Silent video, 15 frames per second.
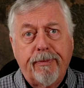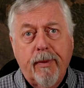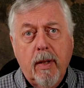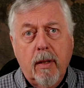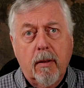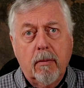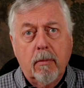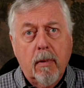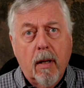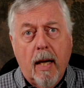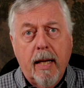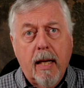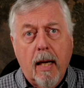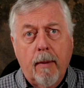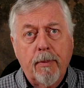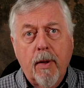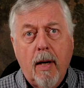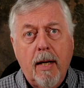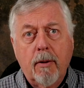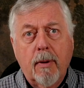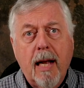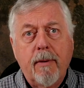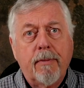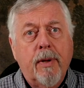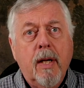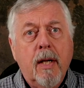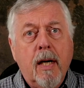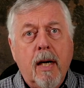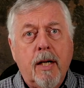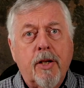You know, I don't have
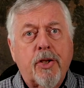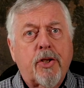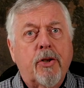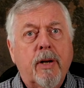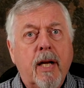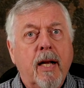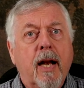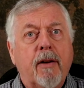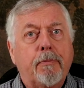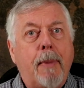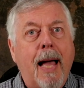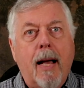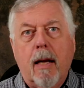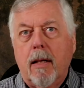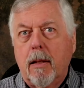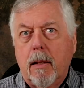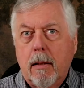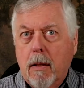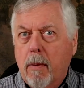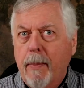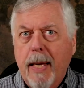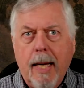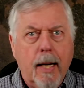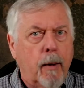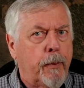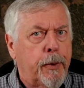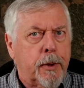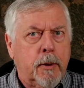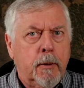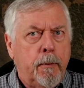a discerning enough palate to be able
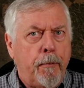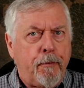to